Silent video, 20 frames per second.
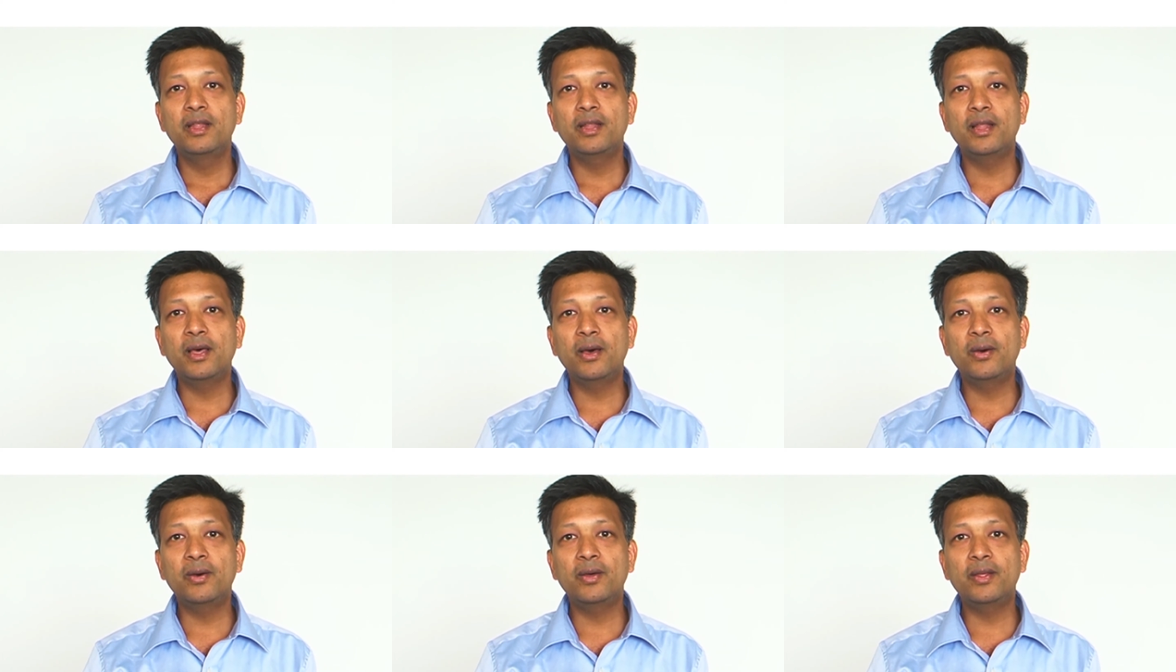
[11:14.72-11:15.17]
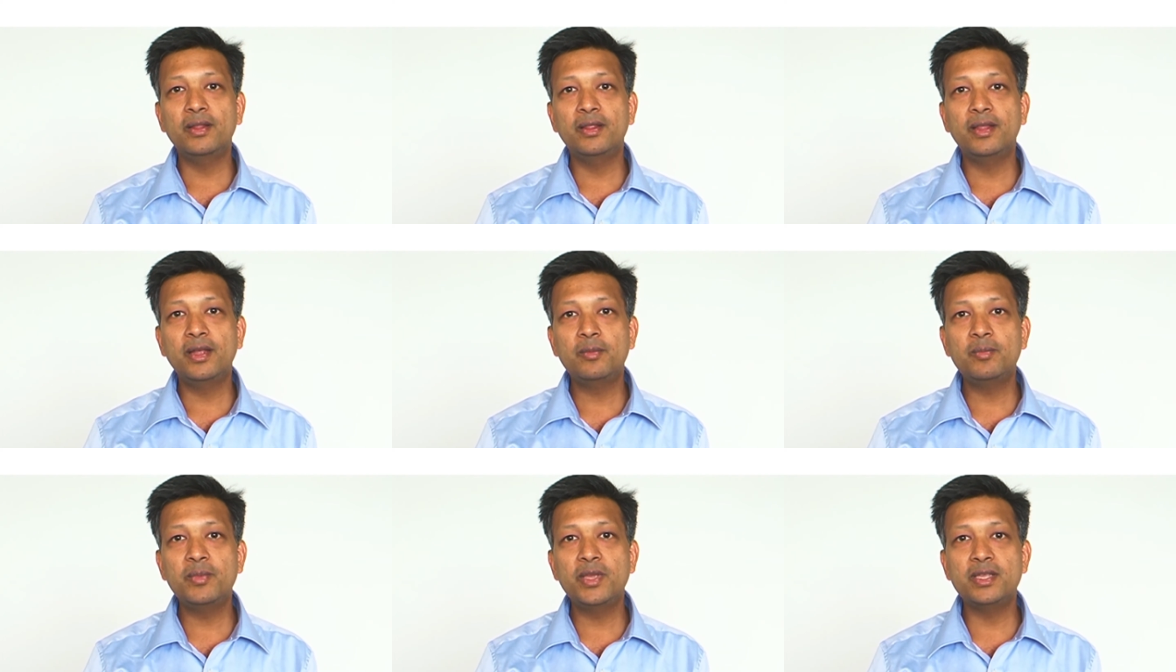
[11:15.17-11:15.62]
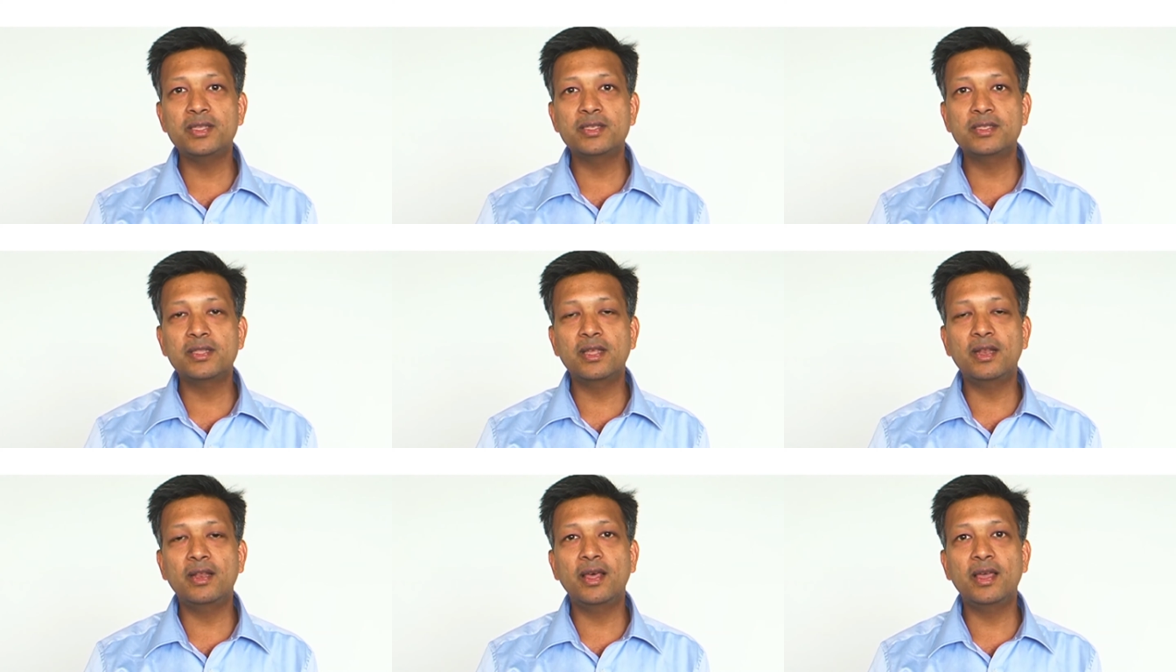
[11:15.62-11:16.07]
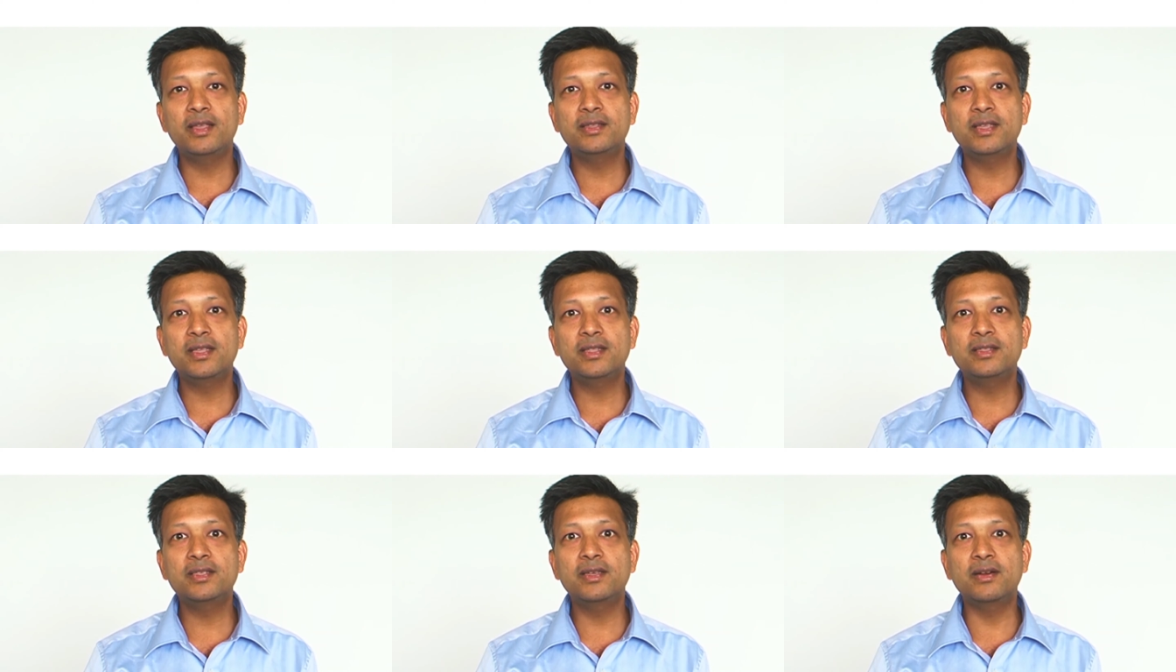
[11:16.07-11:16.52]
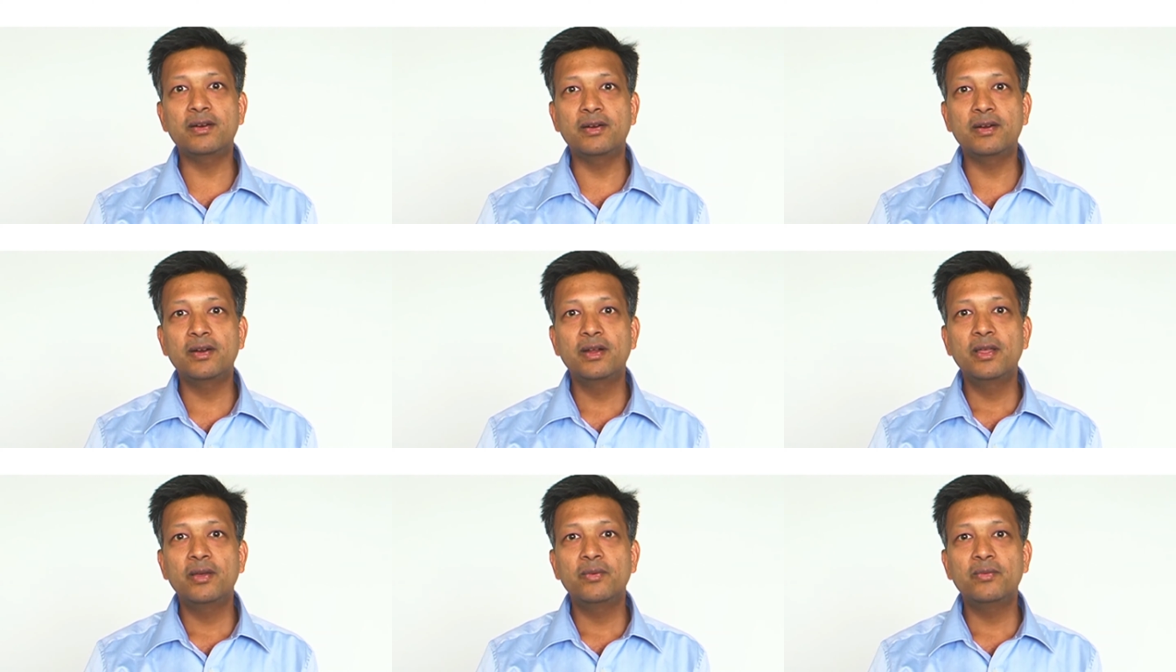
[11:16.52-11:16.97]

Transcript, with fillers: Now, that means the licensor